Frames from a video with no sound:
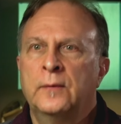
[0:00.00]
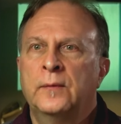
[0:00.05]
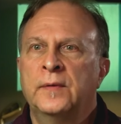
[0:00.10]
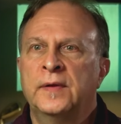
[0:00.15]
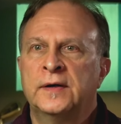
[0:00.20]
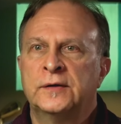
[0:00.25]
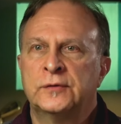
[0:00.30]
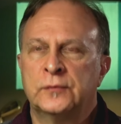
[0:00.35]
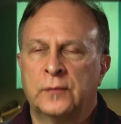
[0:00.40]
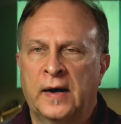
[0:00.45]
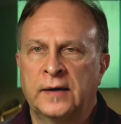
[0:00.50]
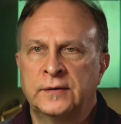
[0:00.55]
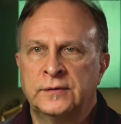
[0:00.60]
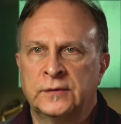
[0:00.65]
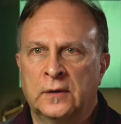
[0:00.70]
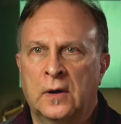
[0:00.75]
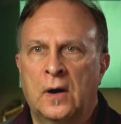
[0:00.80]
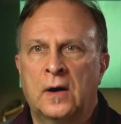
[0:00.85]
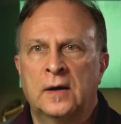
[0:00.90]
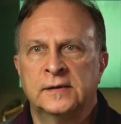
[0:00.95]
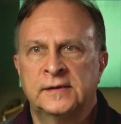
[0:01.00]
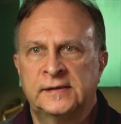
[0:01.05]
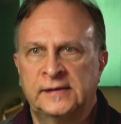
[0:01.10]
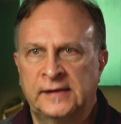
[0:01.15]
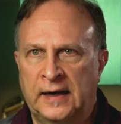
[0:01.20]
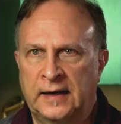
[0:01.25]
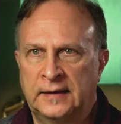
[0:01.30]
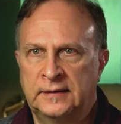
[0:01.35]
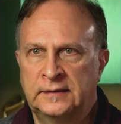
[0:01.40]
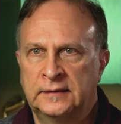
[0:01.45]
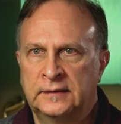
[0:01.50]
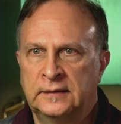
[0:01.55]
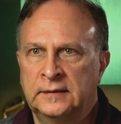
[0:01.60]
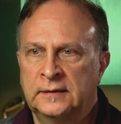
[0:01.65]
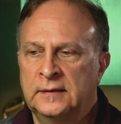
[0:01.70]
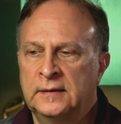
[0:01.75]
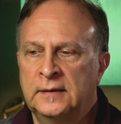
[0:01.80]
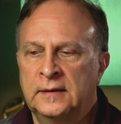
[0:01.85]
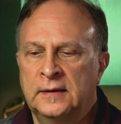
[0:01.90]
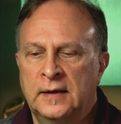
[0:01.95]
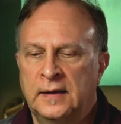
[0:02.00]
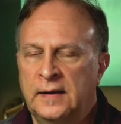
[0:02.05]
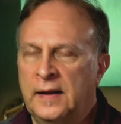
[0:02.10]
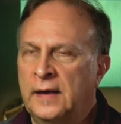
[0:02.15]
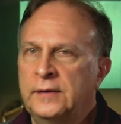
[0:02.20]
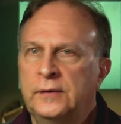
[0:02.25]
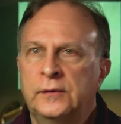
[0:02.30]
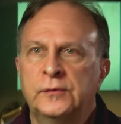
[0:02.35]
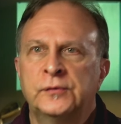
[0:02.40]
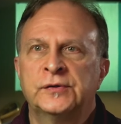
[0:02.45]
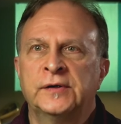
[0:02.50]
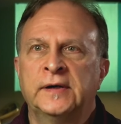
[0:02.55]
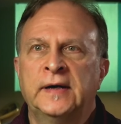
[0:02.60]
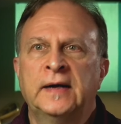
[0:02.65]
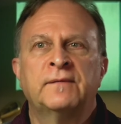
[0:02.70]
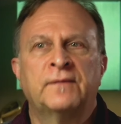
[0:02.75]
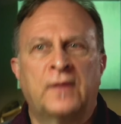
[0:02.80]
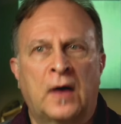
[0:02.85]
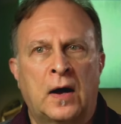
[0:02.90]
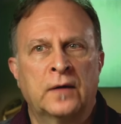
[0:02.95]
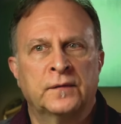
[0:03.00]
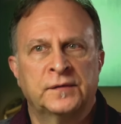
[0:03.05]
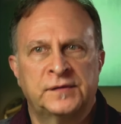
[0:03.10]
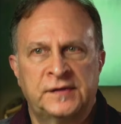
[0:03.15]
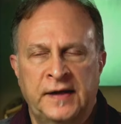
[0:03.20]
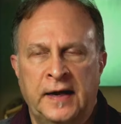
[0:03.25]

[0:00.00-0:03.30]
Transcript: with a director on set, and that usually involves